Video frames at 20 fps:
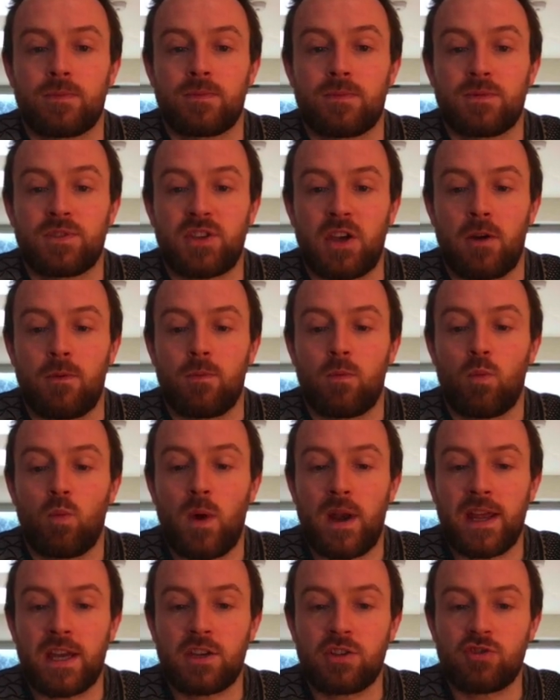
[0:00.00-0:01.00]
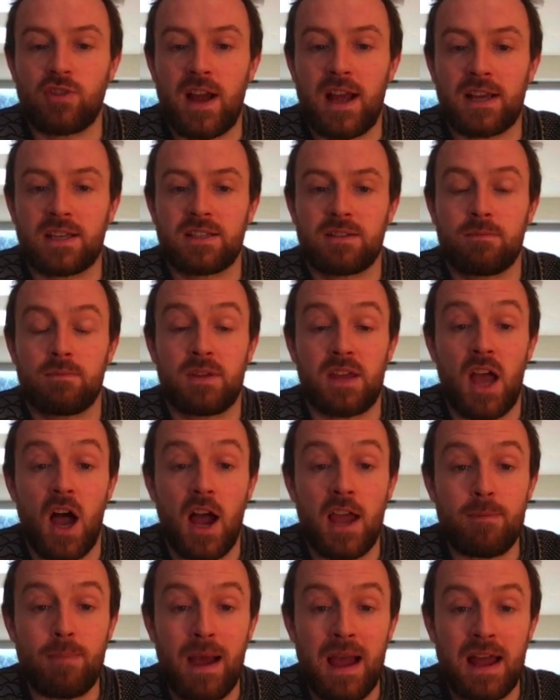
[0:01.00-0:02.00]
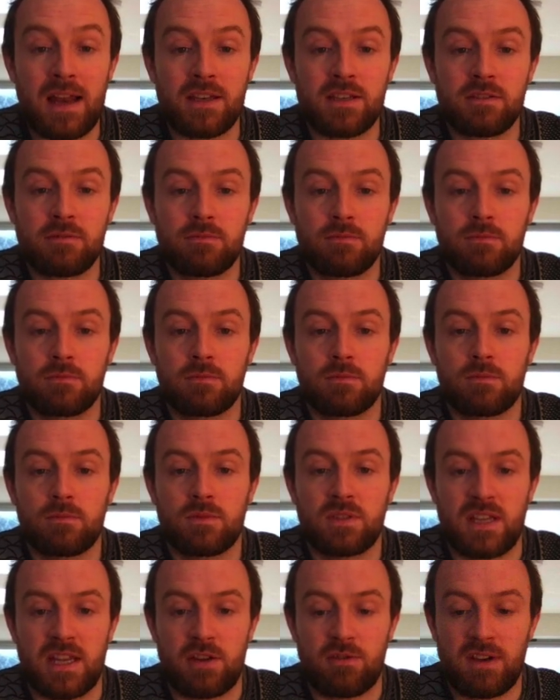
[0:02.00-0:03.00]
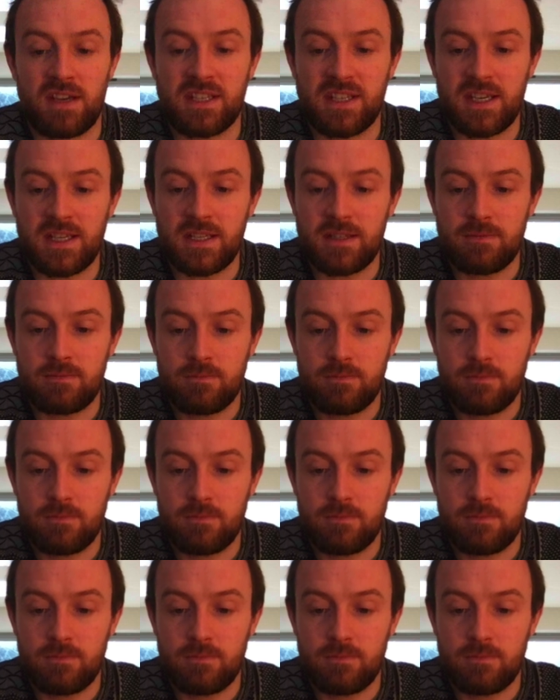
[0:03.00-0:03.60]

So when it contracts, the I band decreases